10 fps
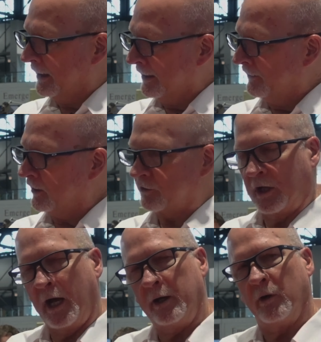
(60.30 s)
in this
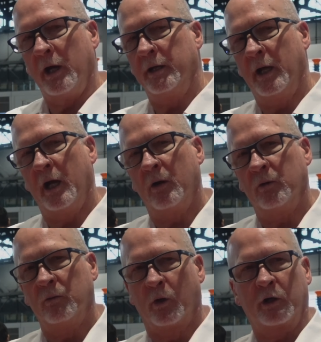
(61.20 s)
cut right now,
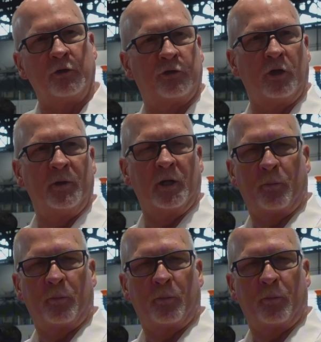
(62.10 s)
we're consuming